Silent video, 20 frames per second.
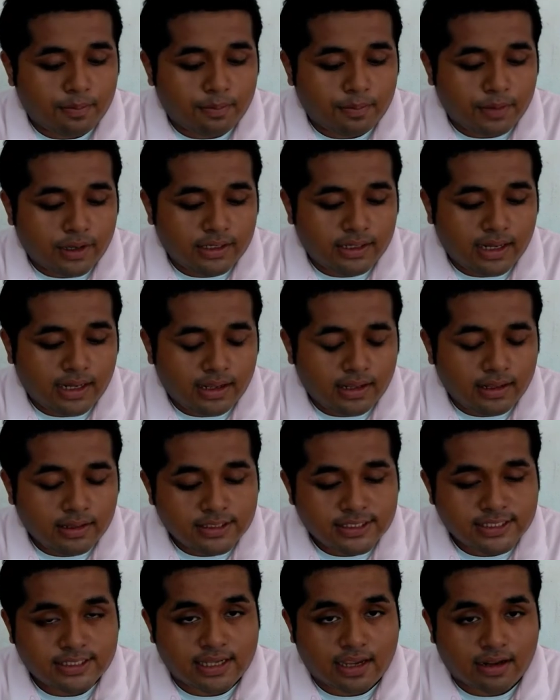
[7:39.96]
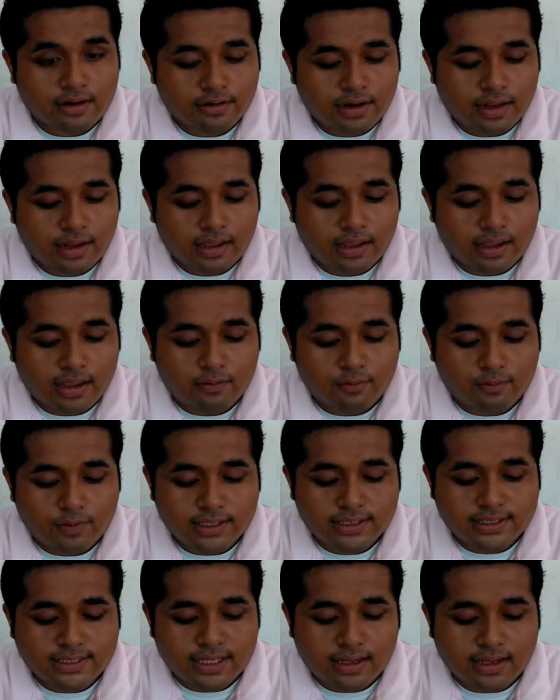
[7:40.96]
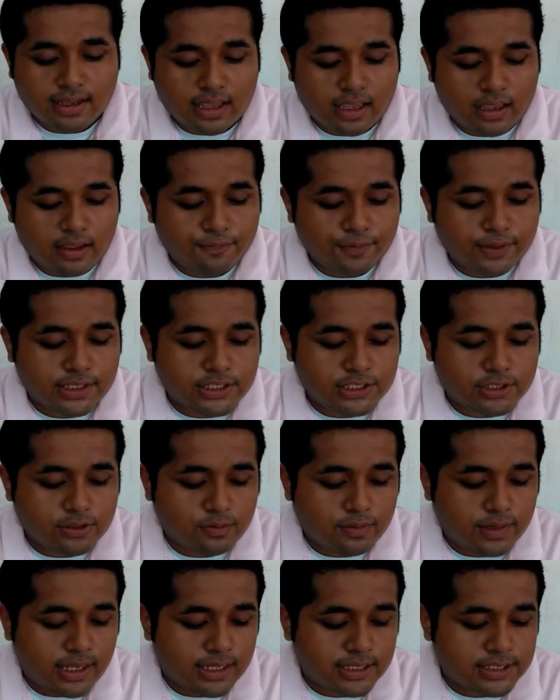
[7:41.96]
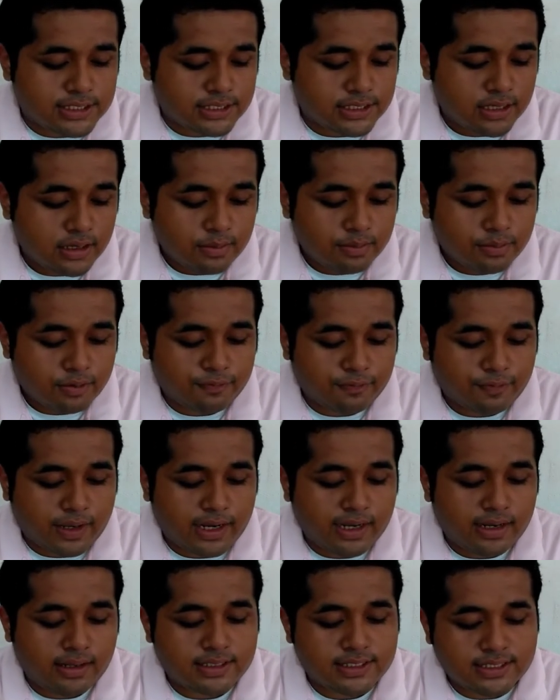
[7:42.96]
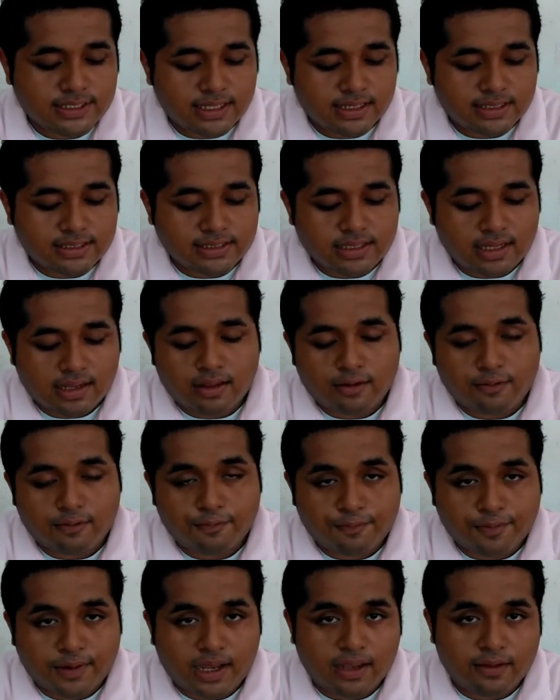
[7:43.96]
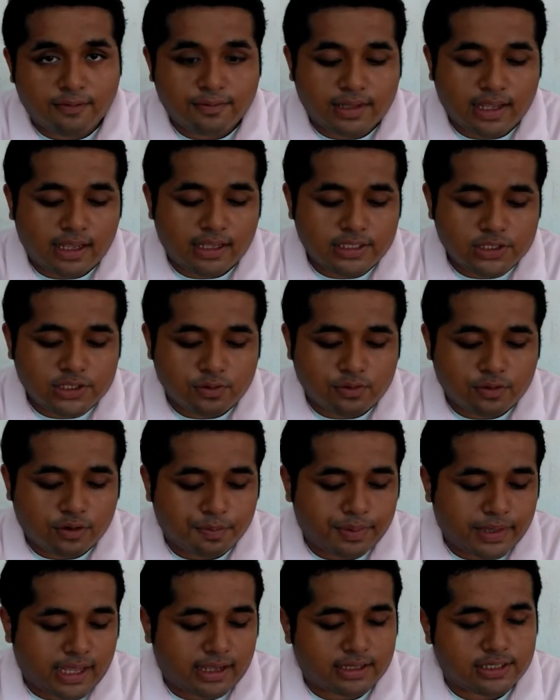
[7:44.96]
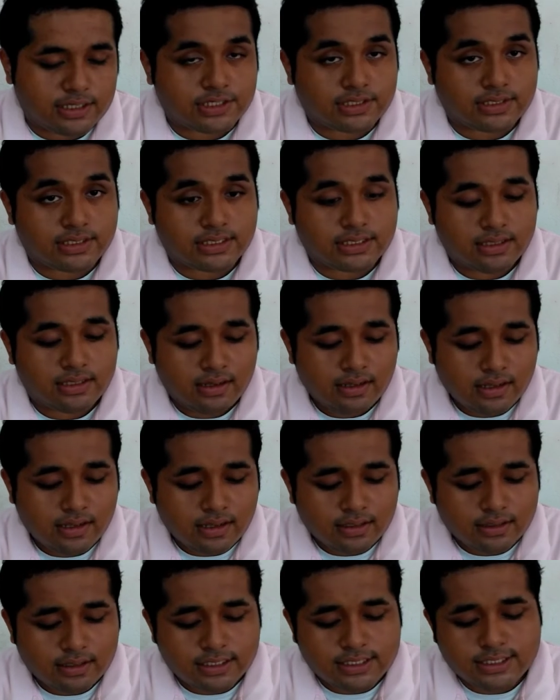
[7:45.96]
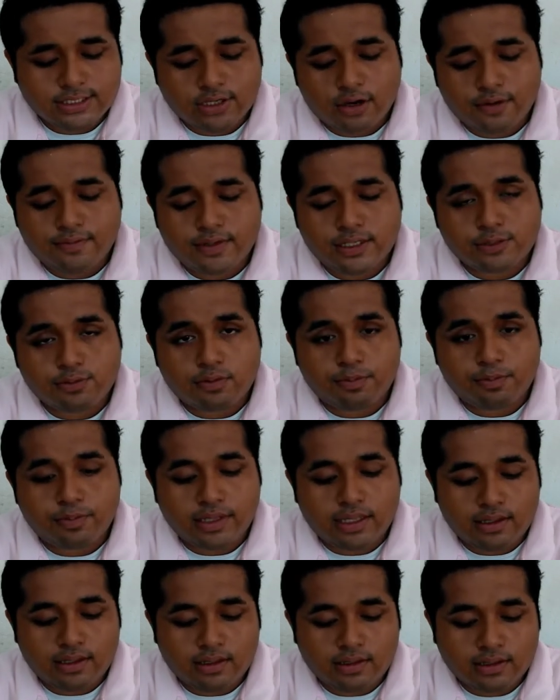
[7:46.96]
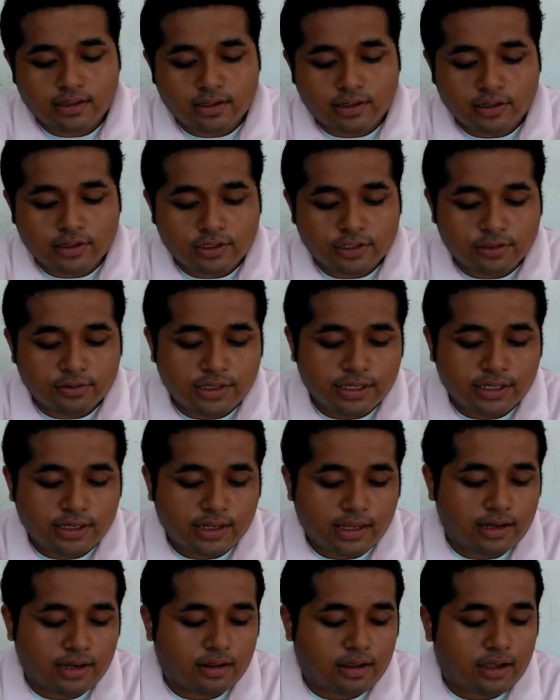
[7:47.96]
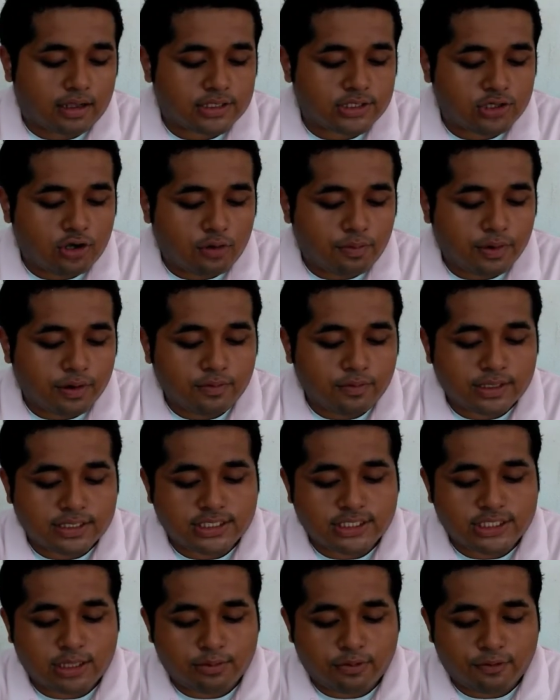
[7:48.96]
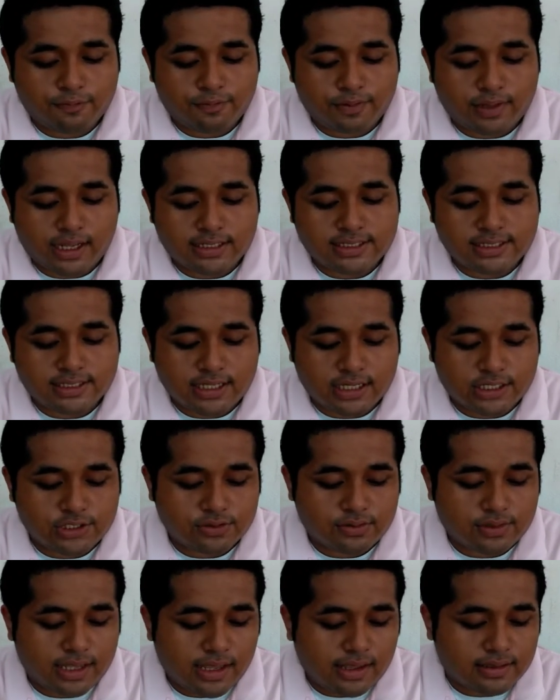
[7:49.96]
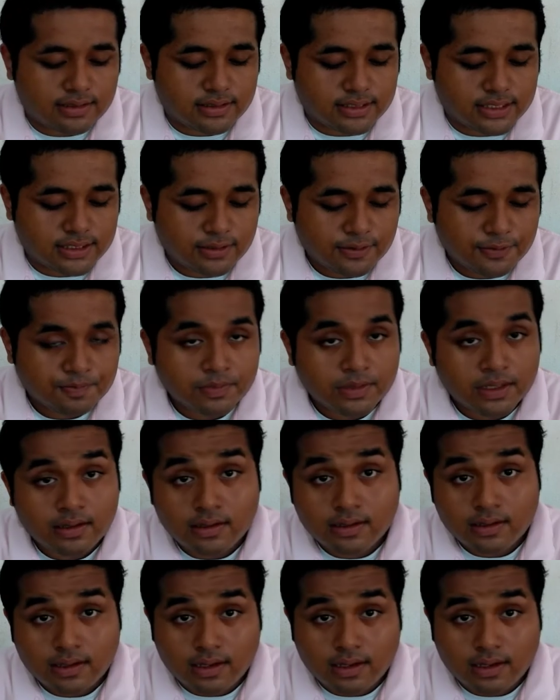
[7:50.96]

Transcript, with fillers: Every Monday, Saturday, and Wednesday every two weeks, providing six-day and five-day tour packages. The service will be concluded in October when summer flight schedule ends.